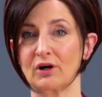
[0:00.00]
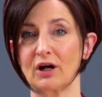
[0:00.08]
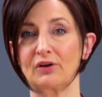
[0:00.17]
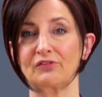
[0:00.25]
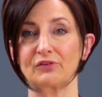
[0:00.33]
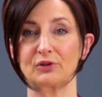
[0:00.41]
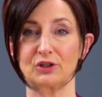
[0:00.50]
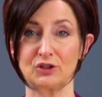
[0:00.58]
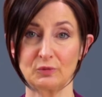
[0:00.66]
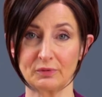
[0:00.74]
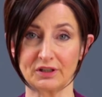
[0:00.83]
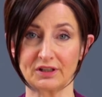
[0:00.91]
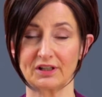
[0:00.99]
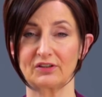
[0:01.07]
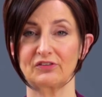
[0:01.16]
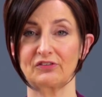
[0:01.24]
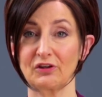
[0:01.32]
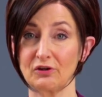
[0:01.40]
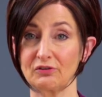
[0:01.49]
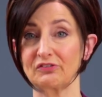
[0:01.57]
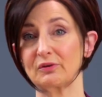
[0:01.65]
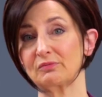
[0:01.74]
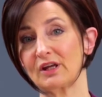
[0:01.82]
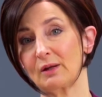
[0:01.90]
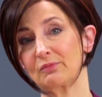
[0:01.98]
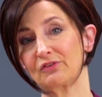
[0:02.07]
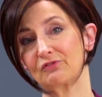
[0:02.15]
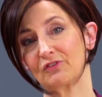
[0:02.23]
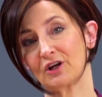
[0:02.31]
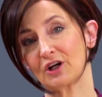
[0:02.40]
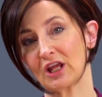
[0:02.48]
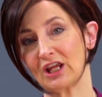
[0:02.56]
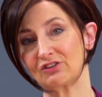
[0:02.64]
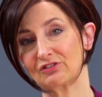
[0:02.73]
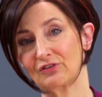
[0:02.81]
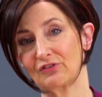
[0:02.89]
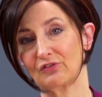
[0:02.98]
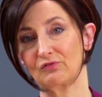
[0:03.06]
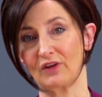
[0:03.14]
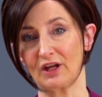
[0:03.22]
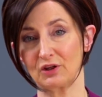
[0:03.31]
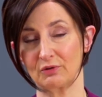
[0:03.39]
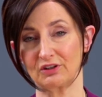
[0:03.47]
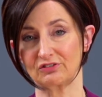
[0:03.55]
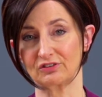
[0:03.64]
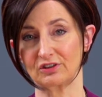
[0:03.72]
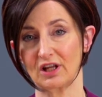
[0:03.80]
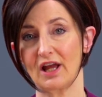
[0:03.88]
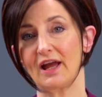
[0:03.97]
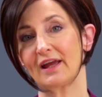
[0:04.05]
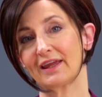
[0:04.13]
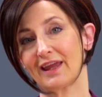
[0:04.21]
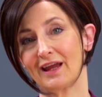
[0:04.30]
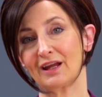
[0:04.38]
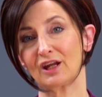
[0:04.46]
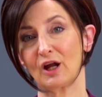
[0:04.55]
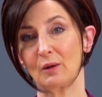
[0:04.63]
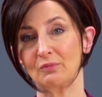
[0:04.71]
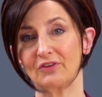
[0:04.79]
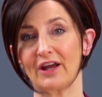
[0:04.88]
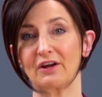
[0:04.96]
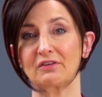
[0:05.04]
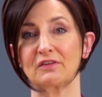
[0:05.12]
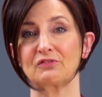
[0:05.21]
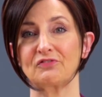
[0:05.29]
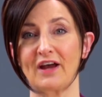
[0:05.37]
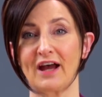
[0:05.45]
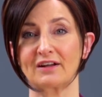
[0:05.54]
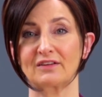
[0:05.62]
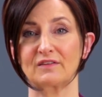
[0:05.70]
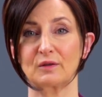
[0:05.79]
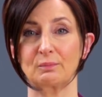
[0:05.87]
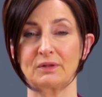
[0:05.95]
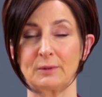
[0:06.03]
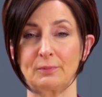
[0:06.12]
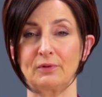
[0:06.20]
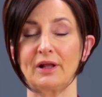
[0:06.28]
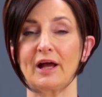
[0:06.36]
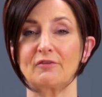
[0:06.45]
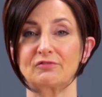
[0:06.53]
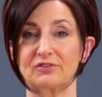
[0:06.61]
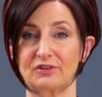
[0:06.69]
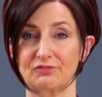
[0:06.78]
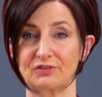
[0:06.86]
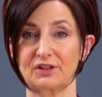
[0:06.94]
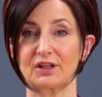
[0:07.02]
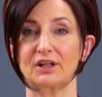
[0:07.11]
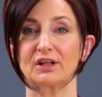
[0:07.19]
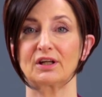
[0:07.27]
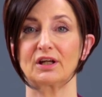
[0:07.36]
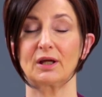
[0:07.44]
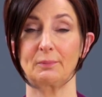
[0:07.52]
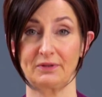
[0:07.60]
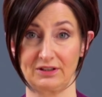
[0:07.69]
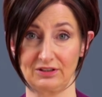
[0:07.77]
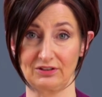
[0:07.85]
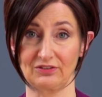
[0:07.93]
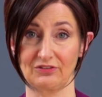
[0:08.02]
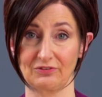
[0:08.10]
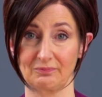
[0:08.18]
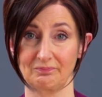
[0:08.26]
are also human, so sometimes the variations in valuation can come down to the fact that people have different opinions.